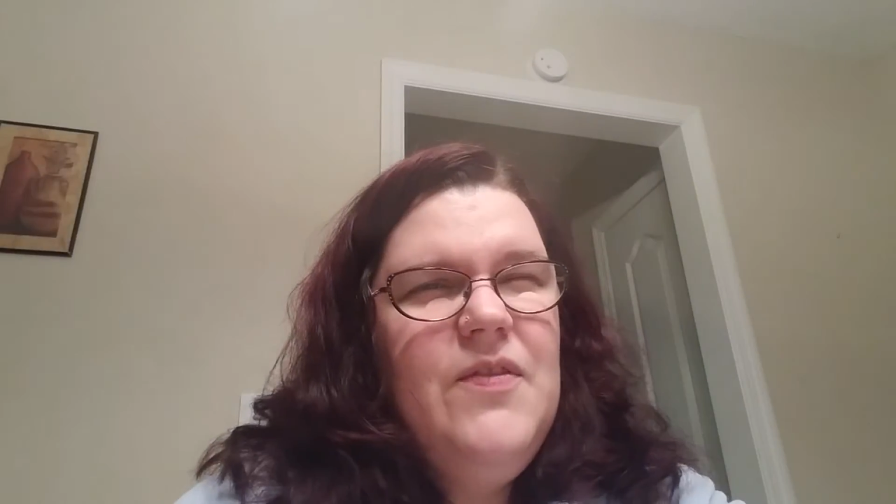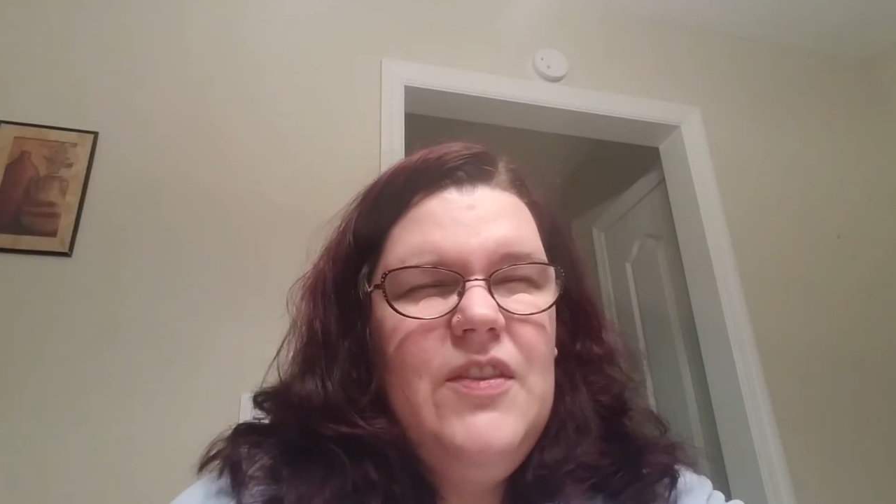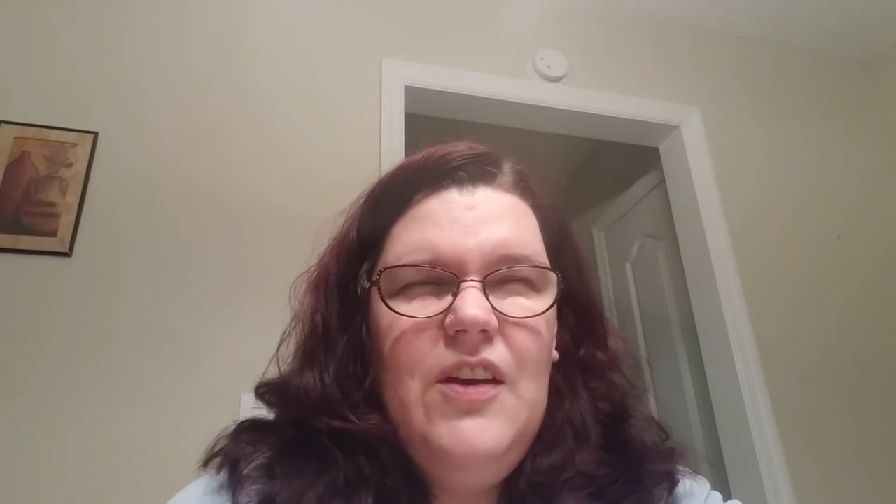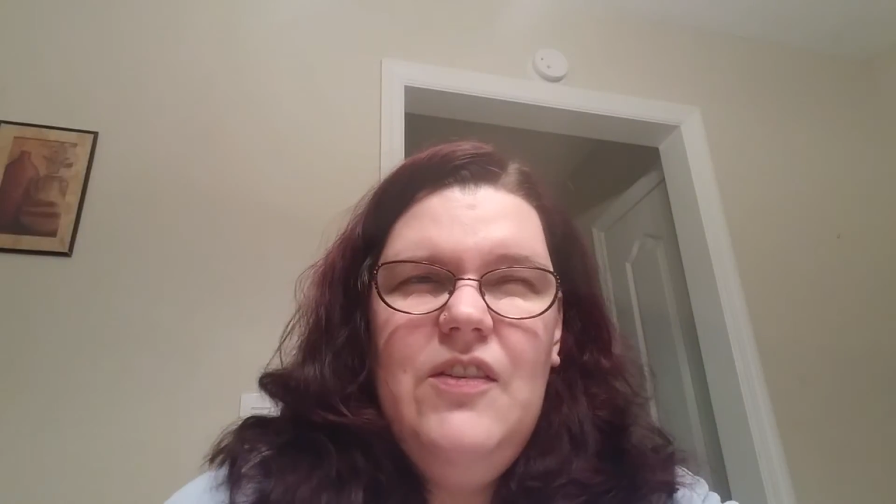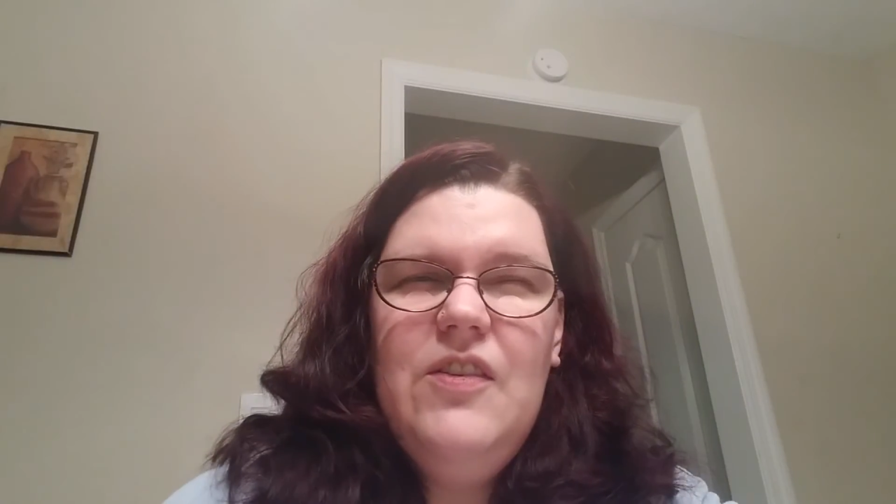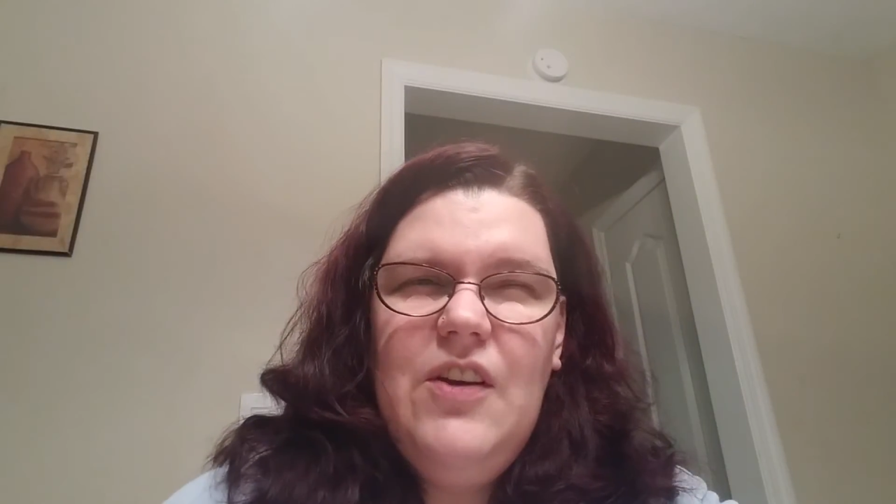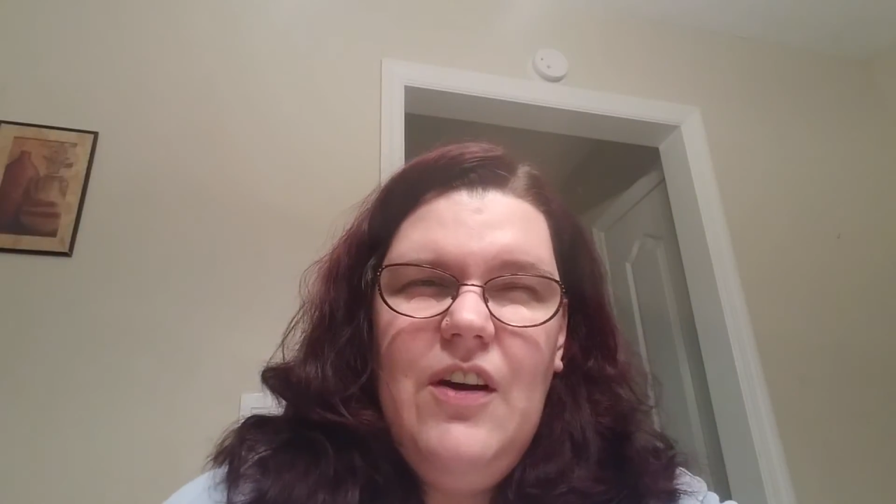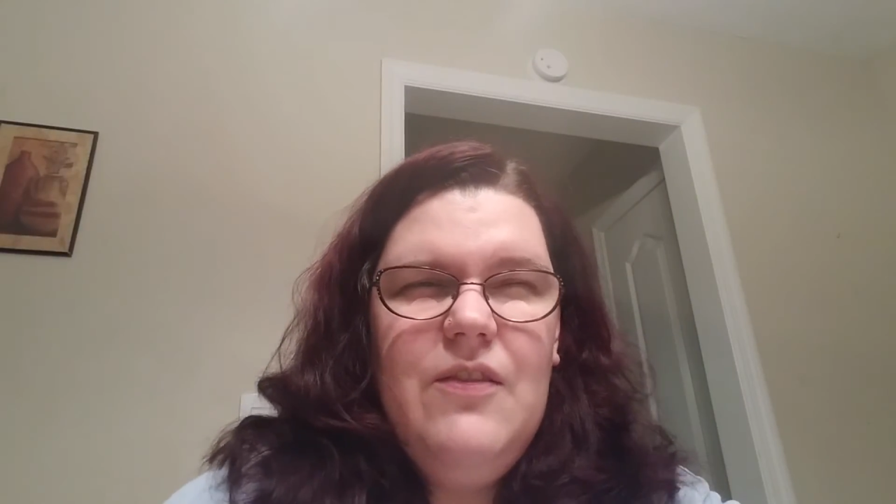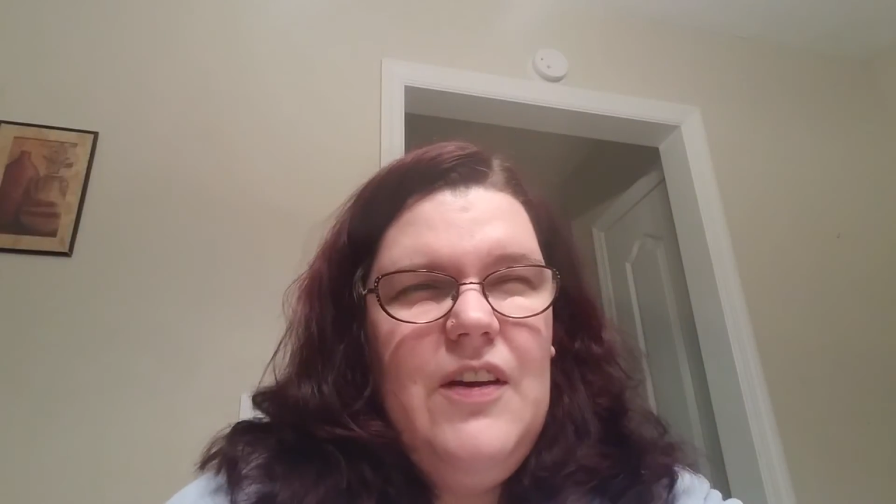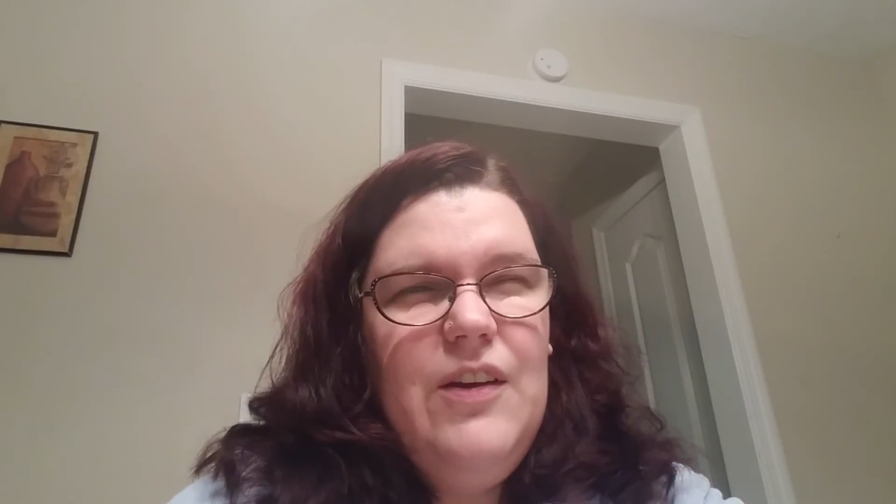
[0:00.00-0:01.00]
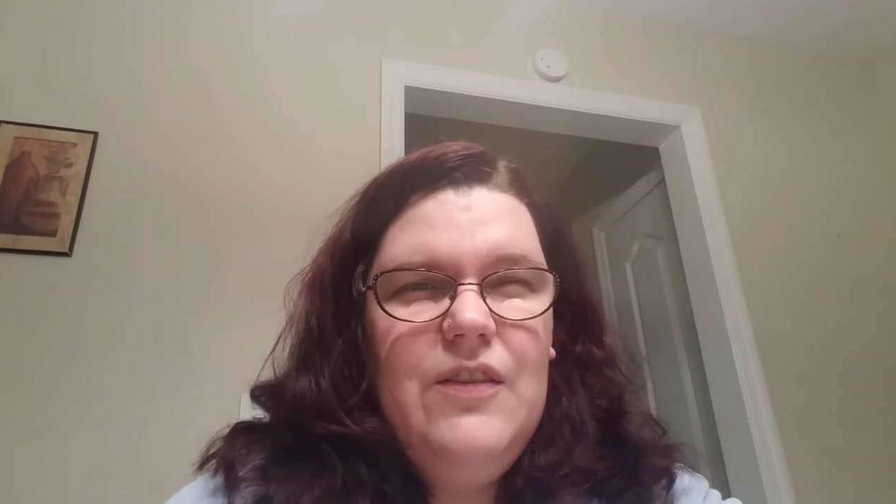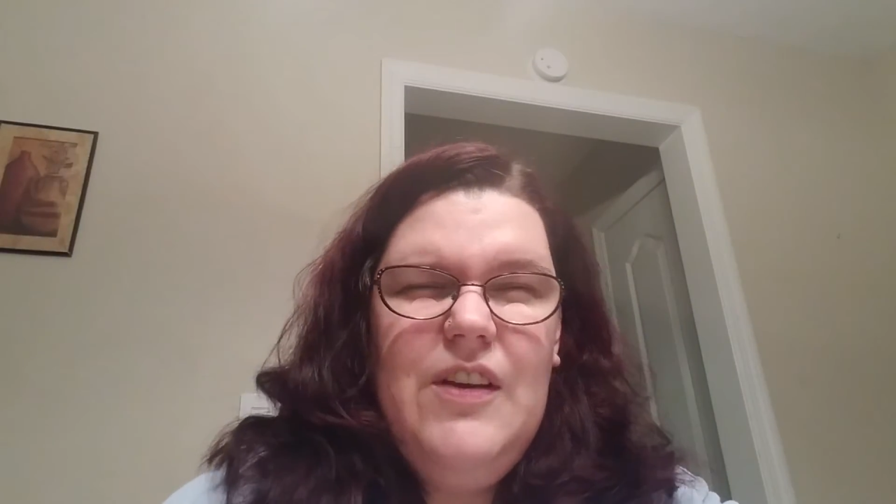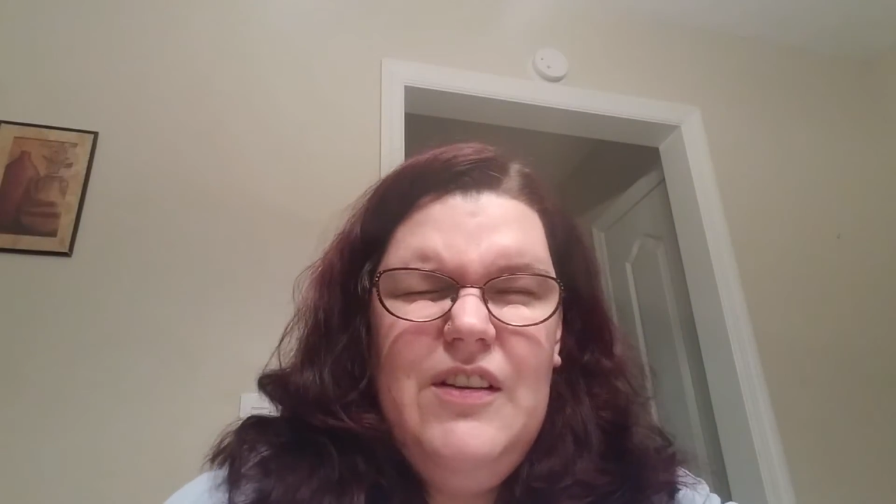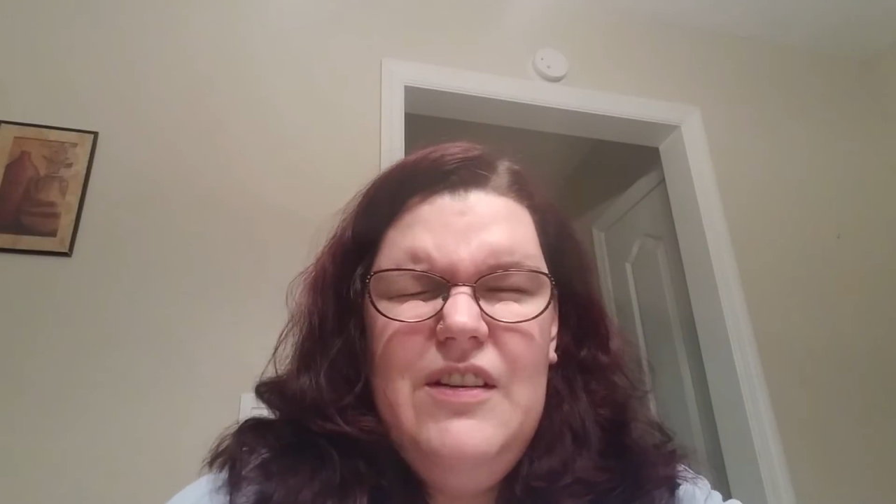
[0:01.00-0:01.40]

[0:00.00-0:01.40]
This stuff is the